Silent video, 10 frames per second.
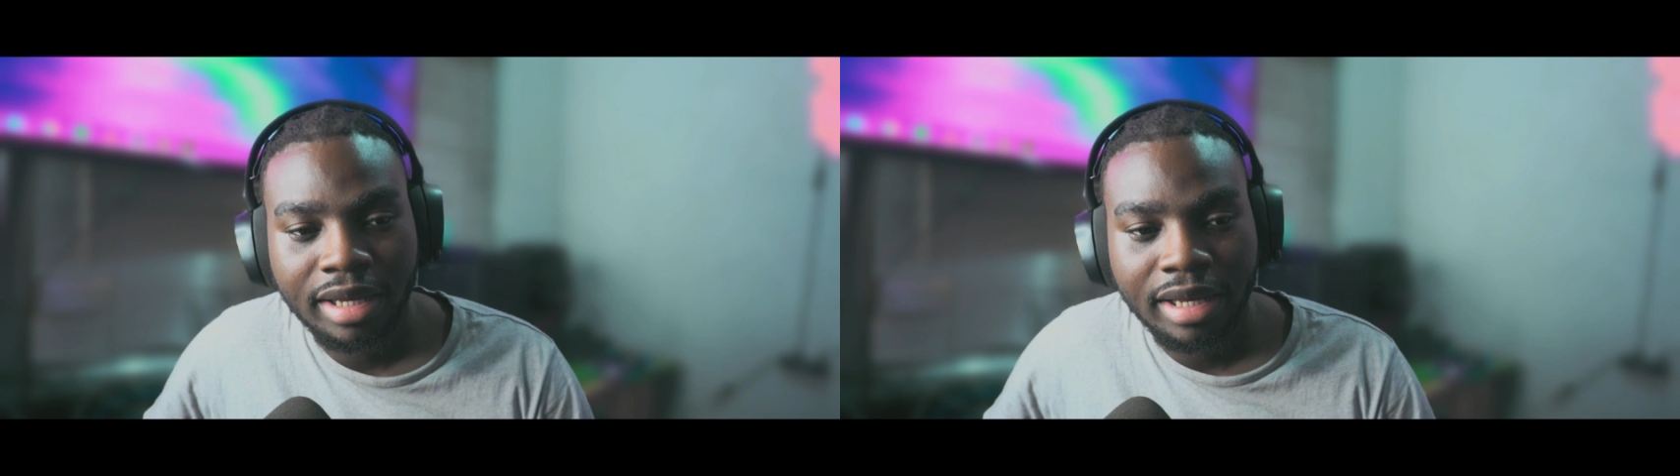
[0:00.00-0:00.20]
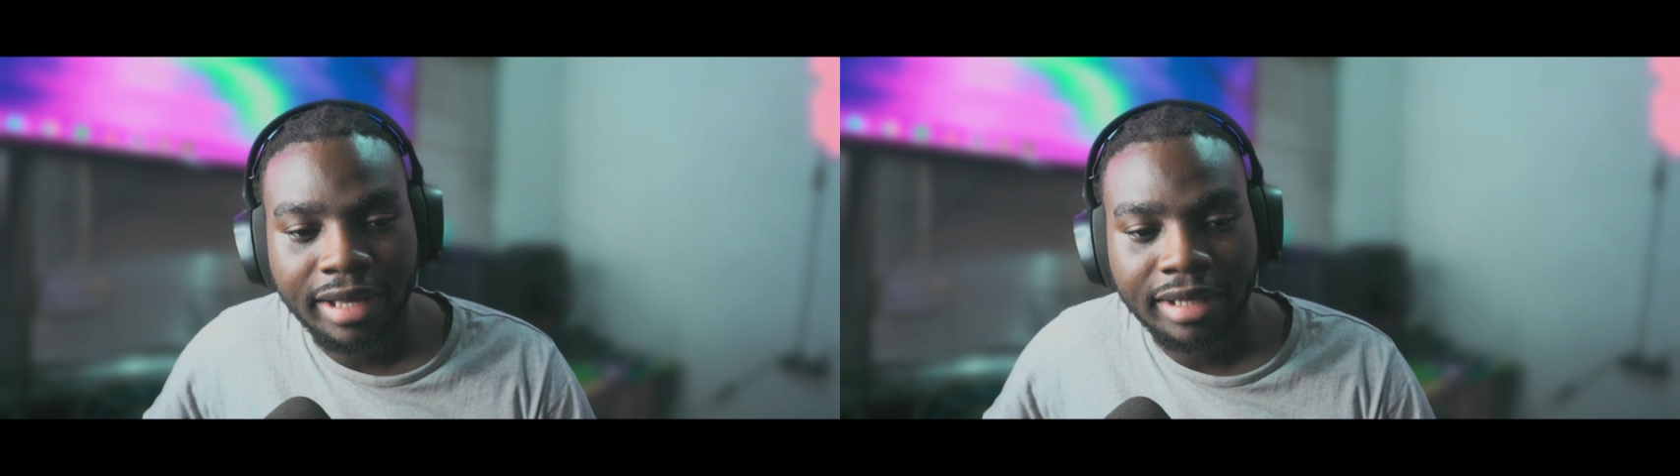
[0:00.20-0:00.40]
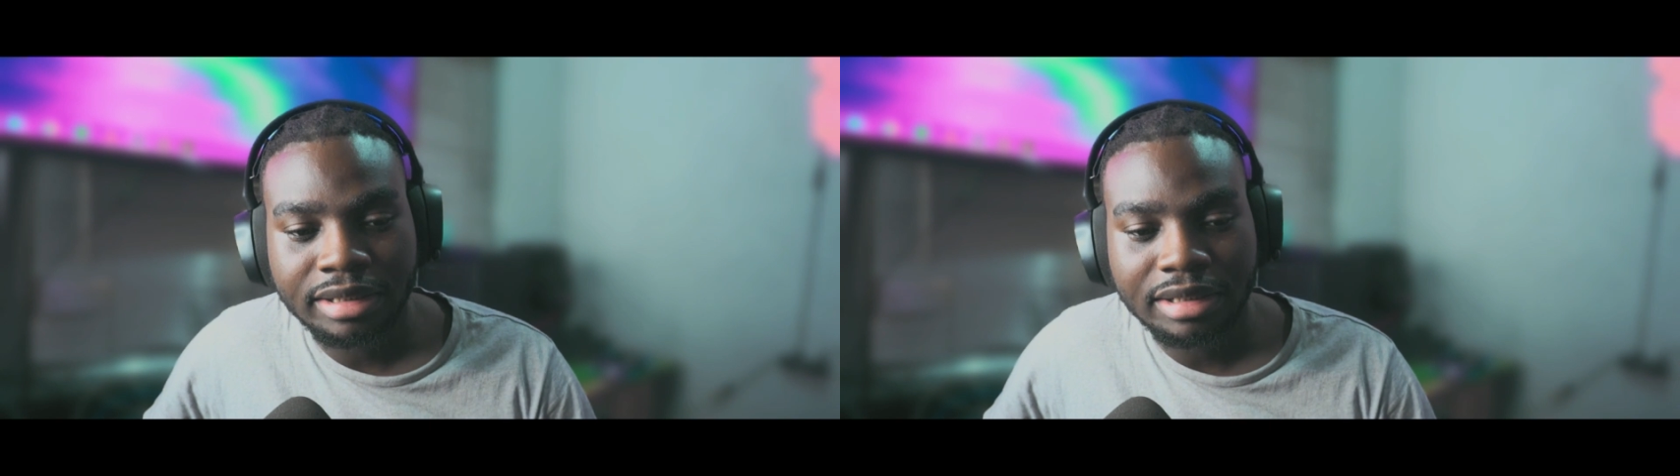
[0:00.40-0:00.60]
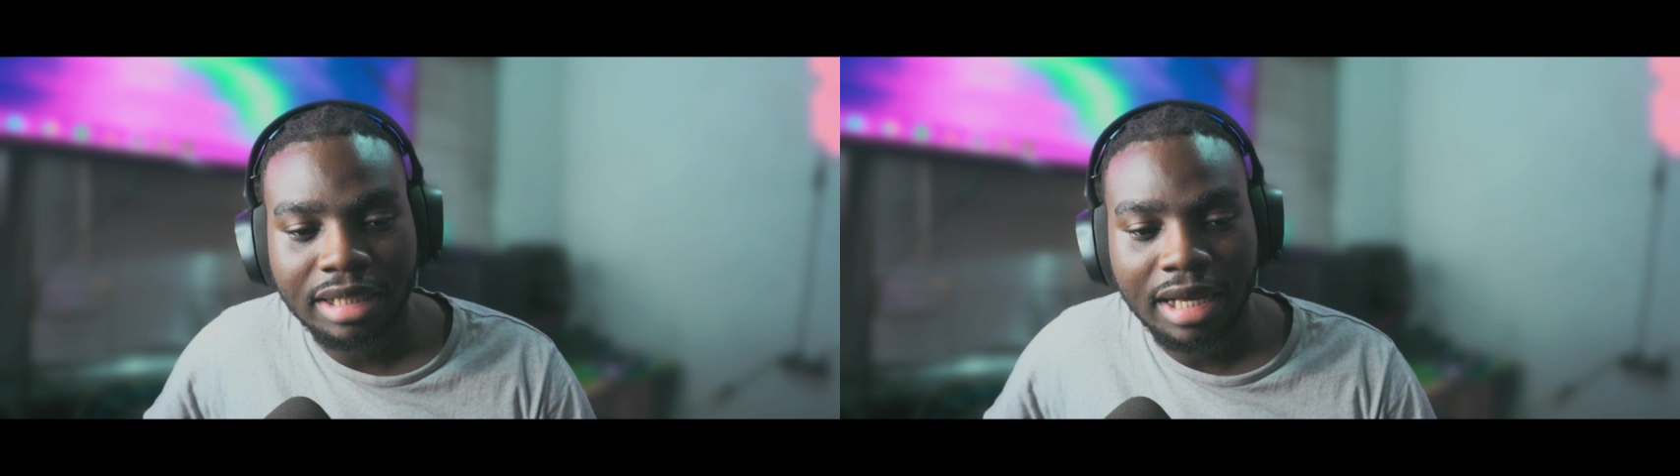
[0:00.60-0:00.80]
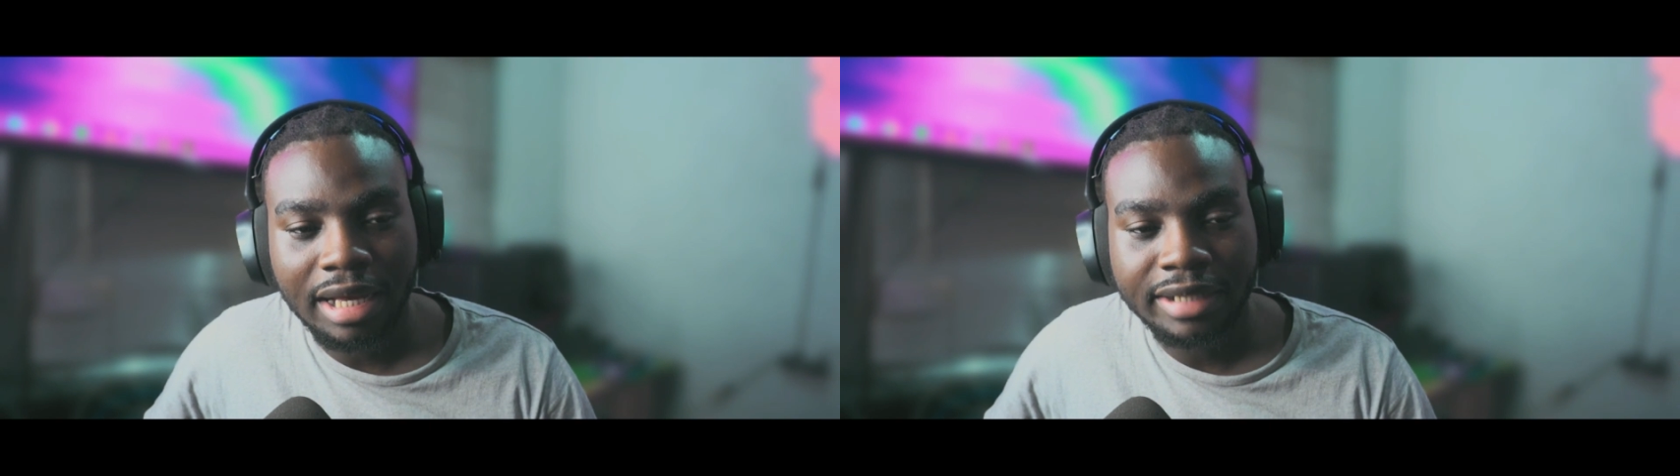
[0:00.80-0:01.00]
And
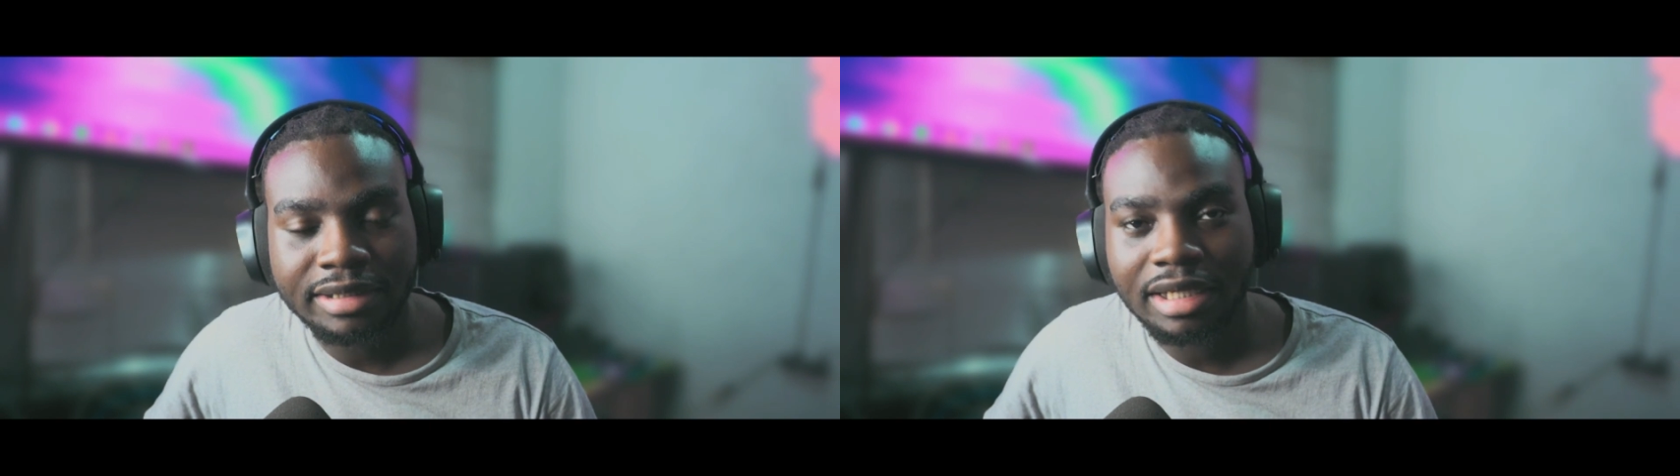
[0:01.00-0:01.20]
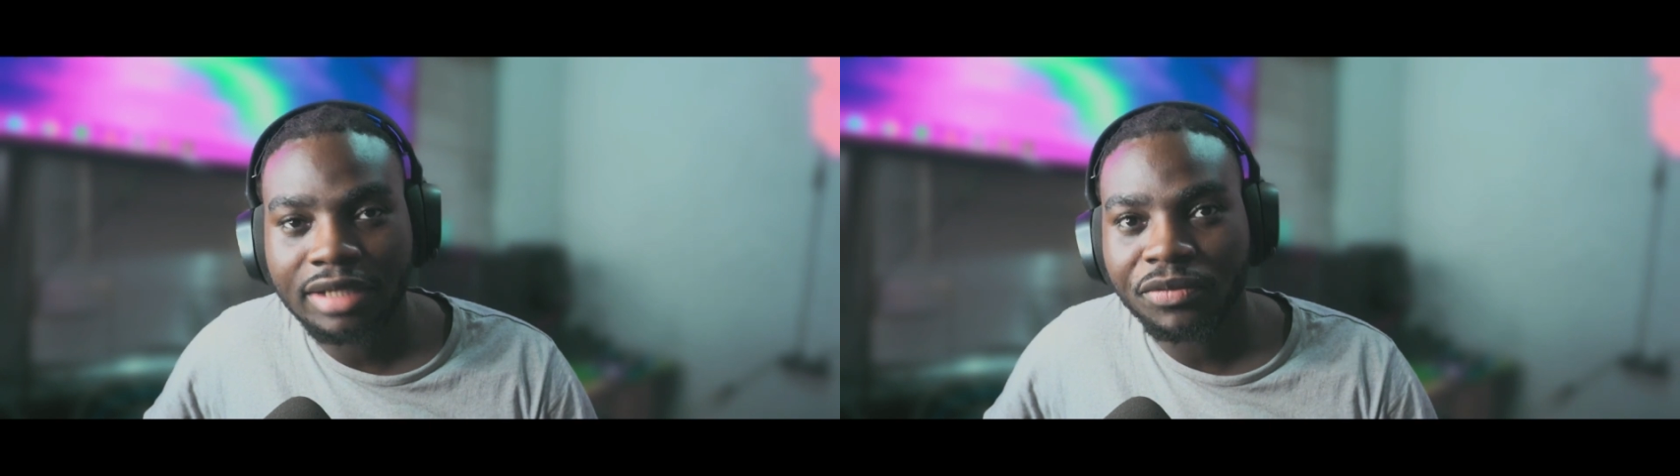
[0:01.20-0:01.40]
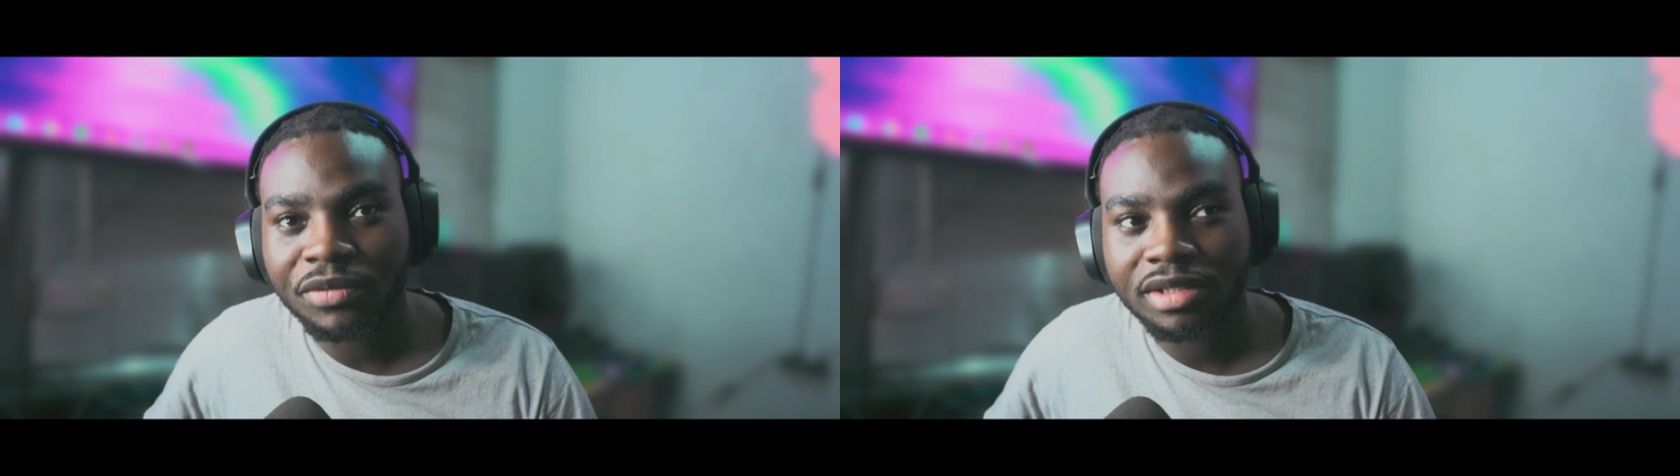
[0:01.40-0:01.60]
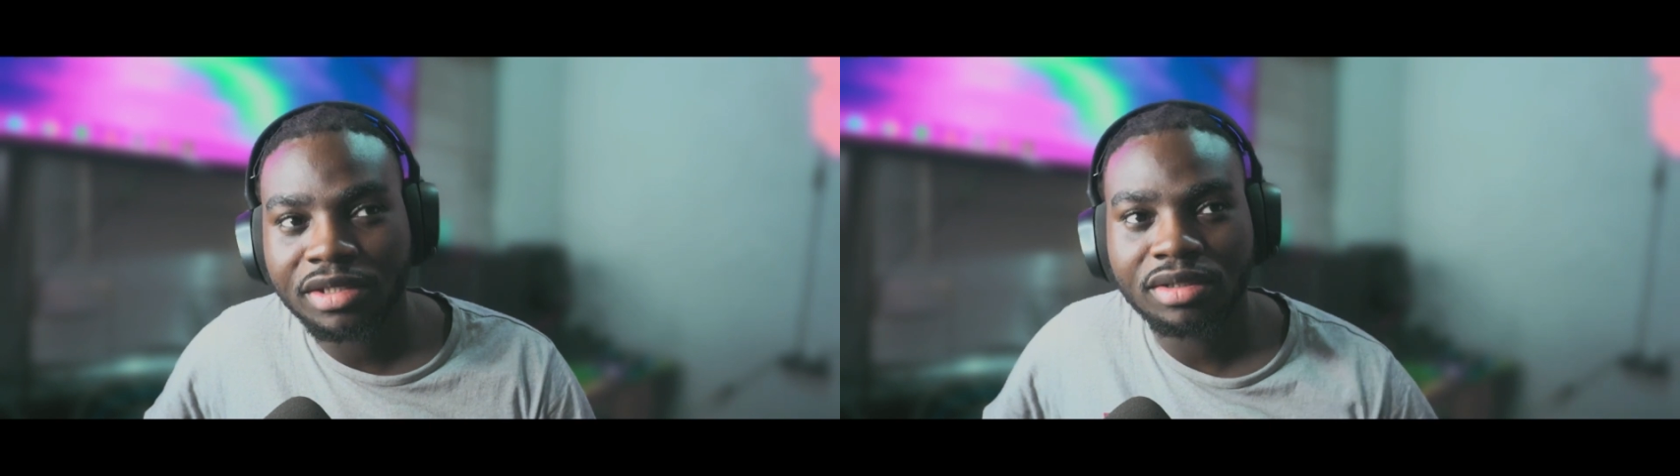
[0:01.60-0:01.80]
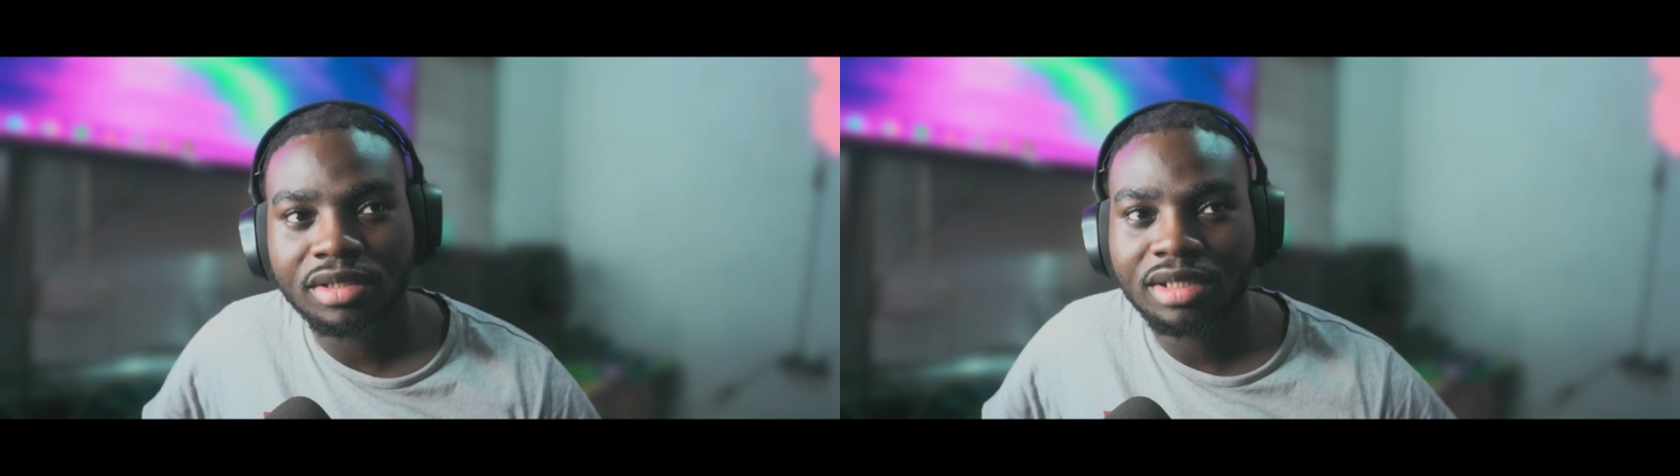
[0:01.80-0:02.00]
I didn't end up using
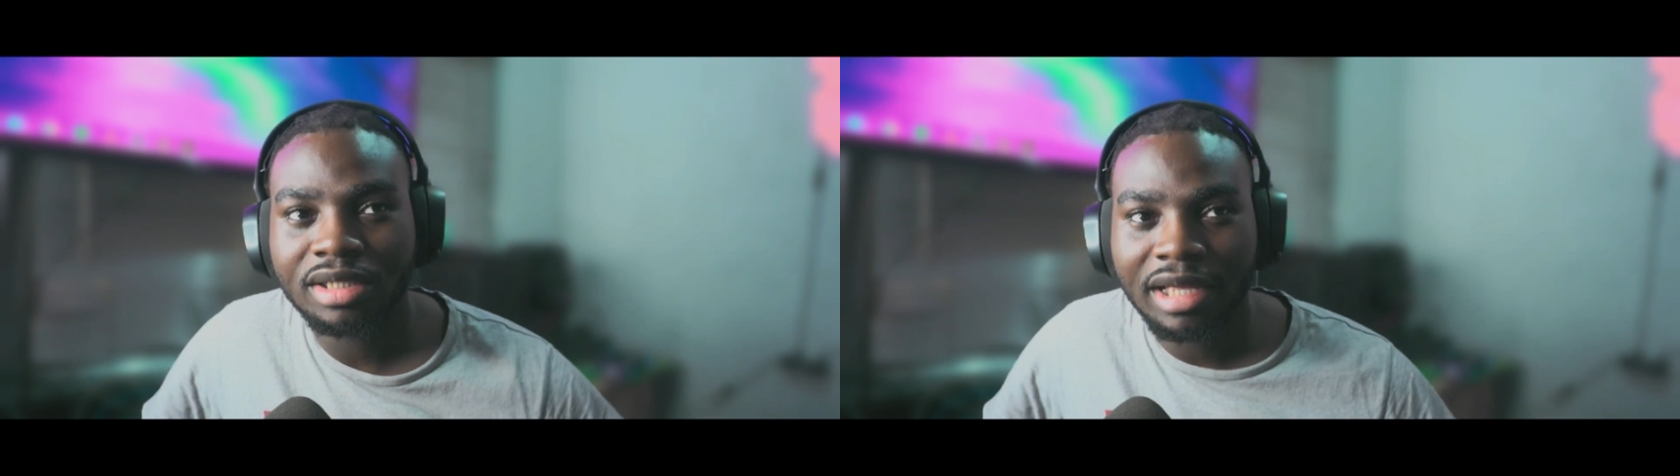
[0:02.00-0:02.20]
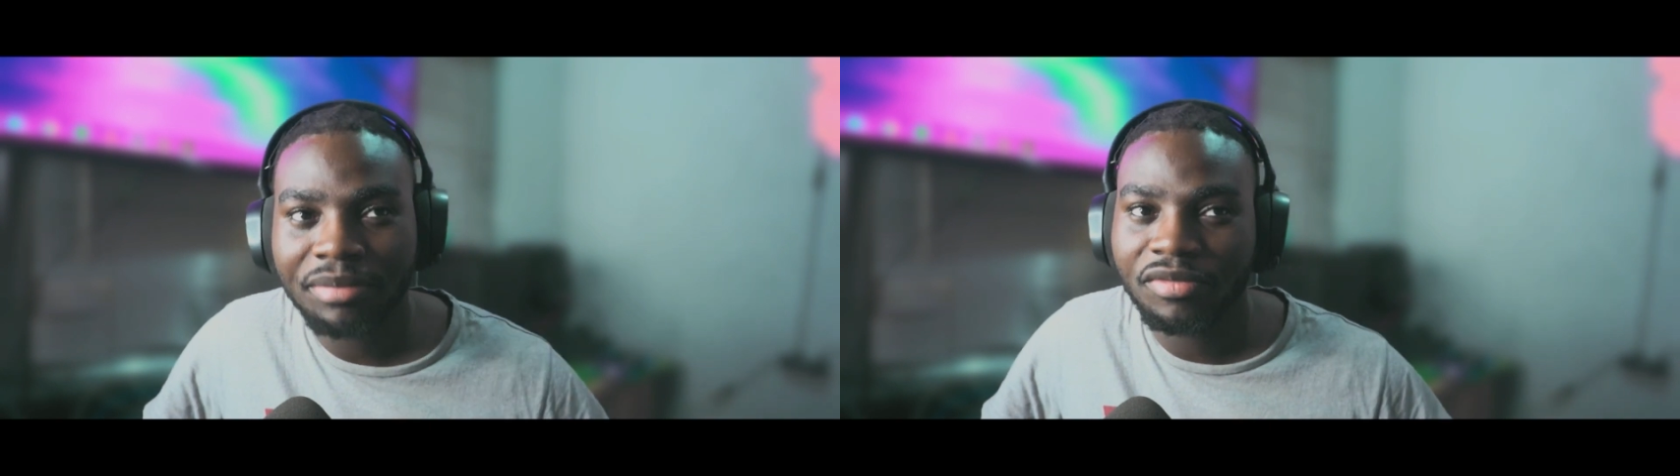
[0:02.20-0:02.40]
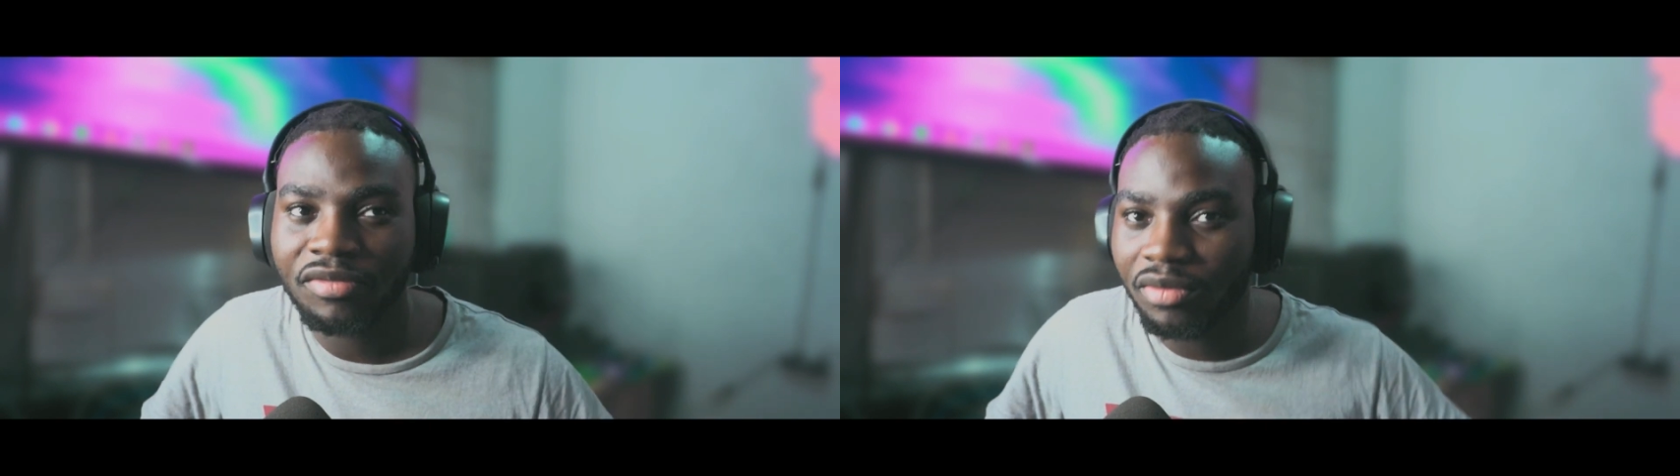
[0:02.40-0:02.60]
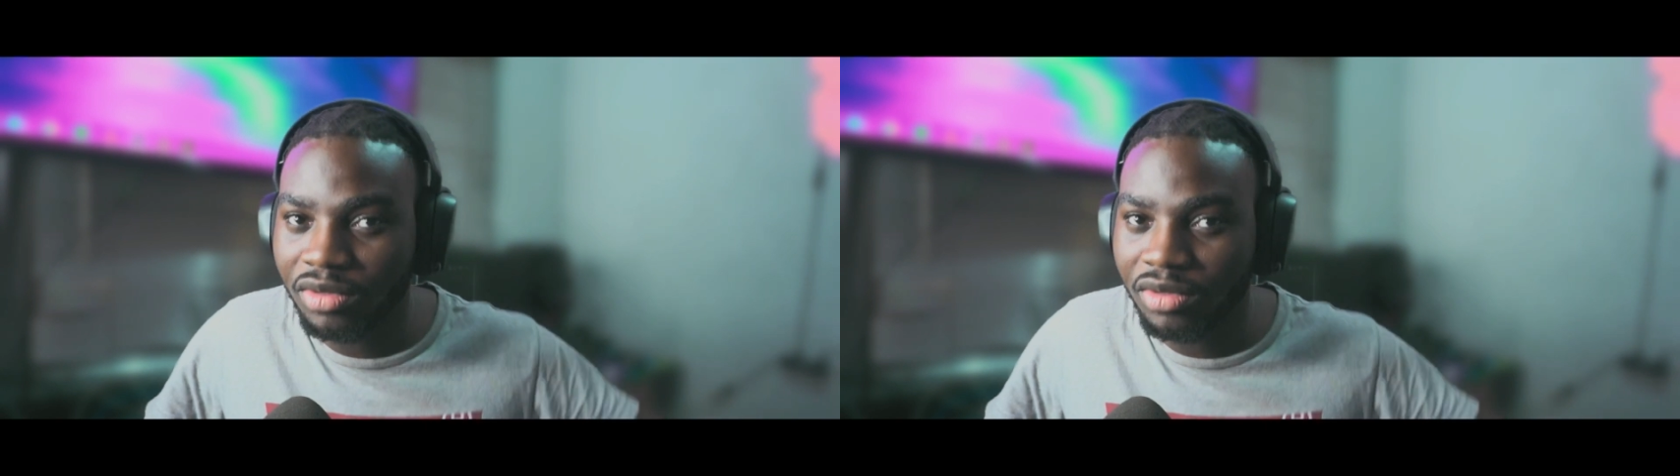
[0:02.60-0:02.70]
it until the night before,